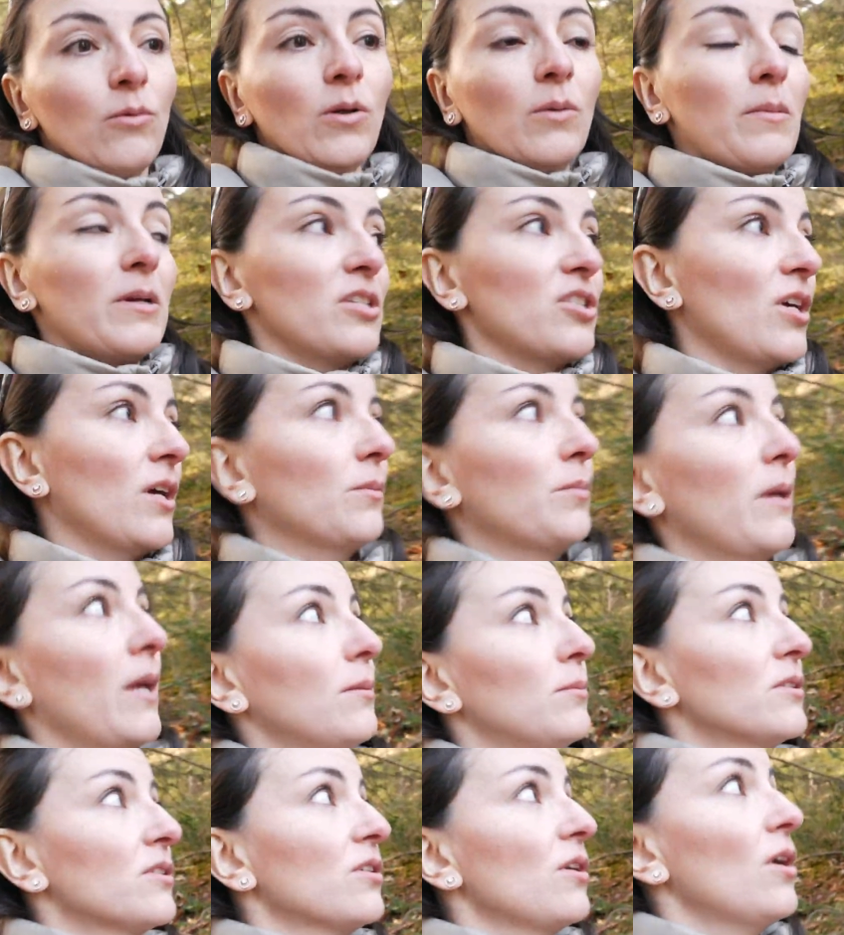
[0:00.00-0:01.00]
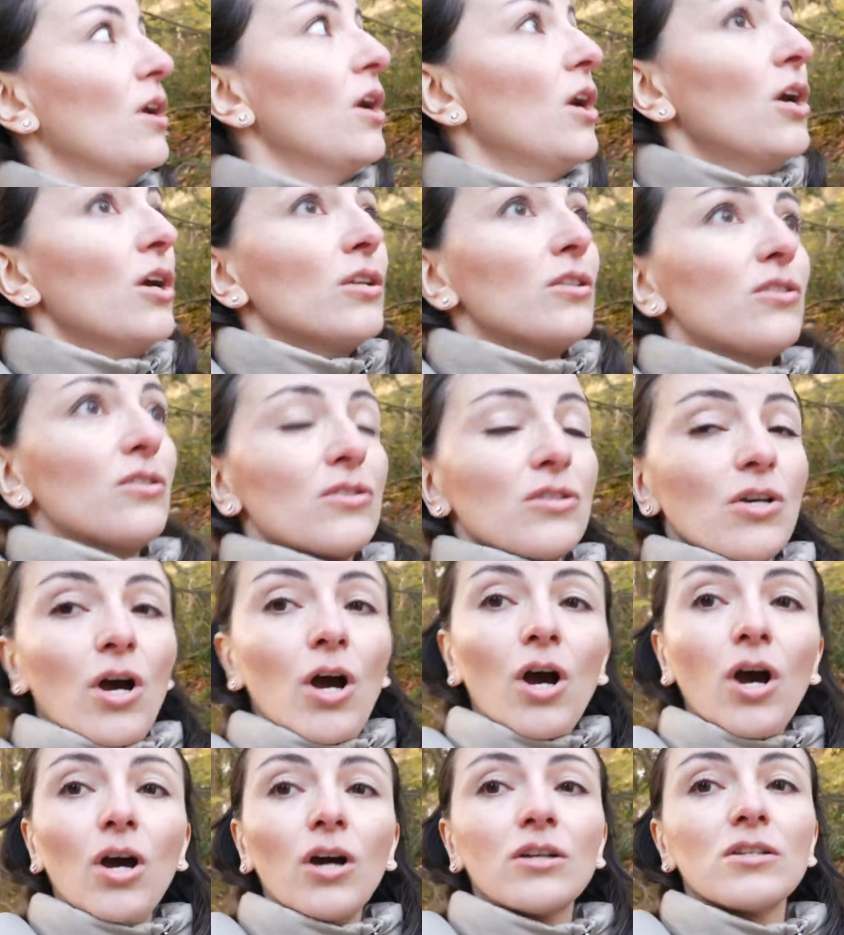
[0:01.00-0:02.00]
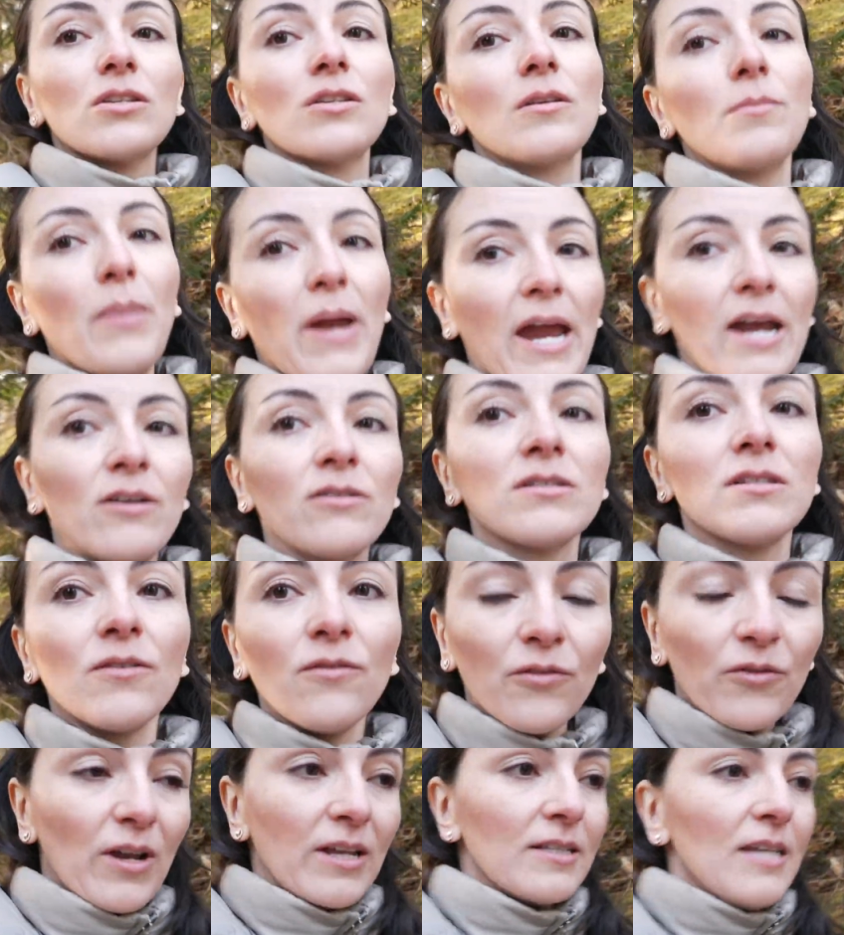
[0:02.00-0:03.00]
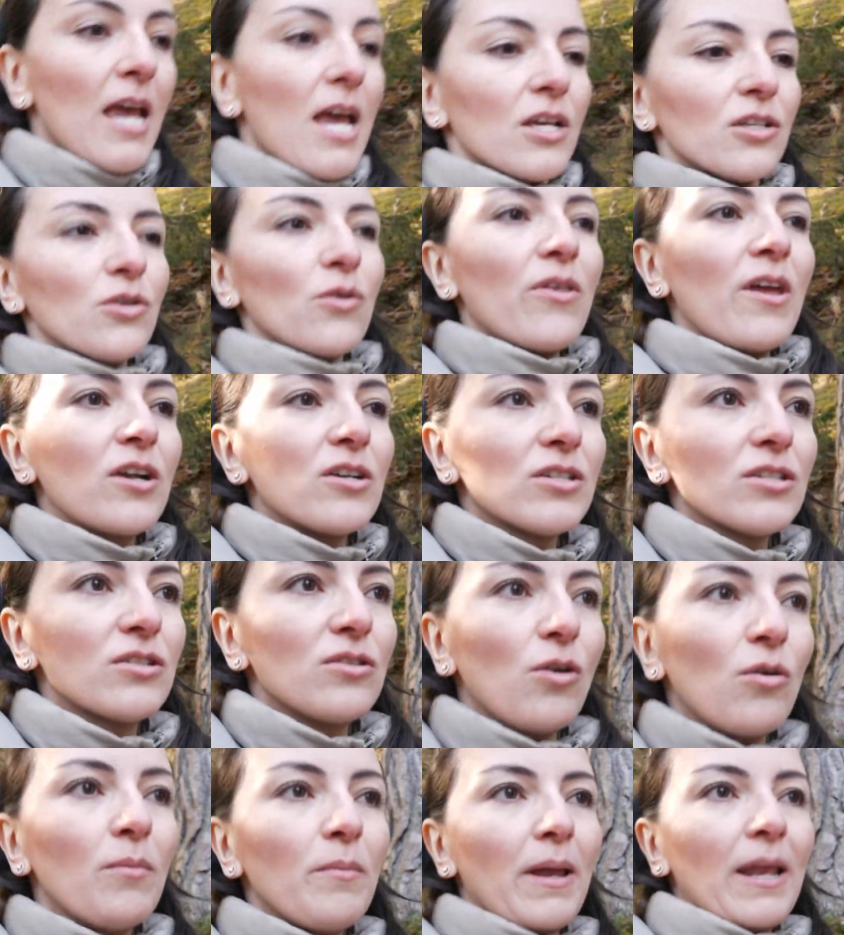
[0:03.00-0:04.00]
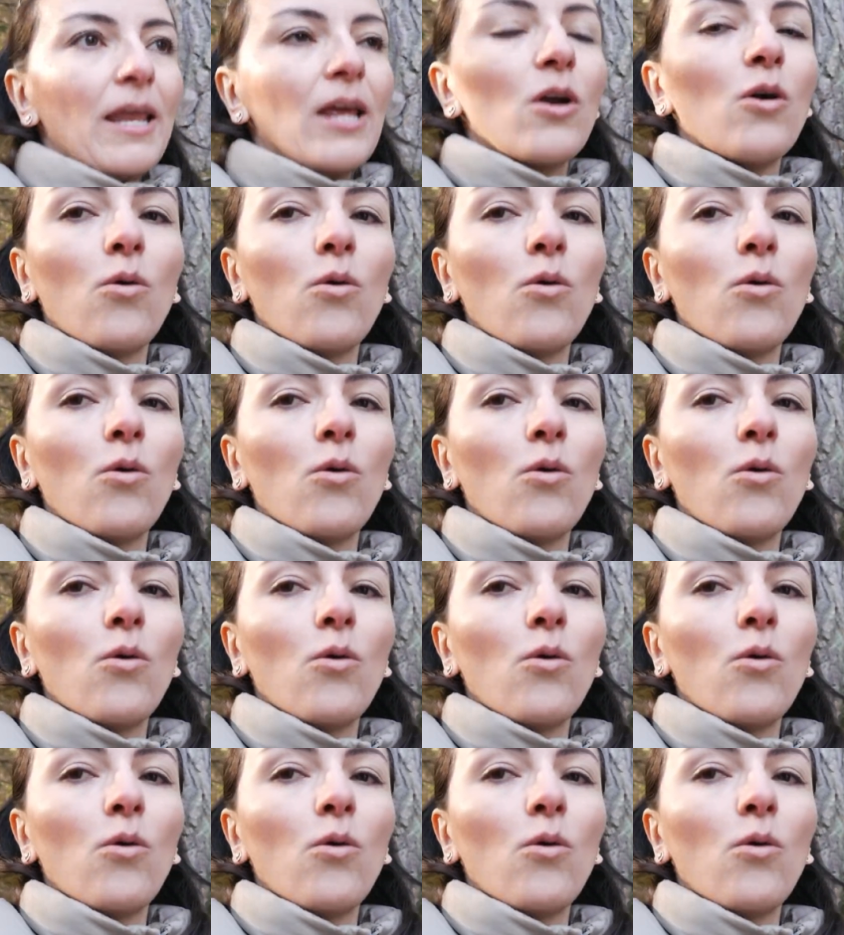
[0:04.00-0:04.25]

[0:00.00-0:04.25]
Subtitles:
Will my child be able to talk to the parents and friends? So there are so many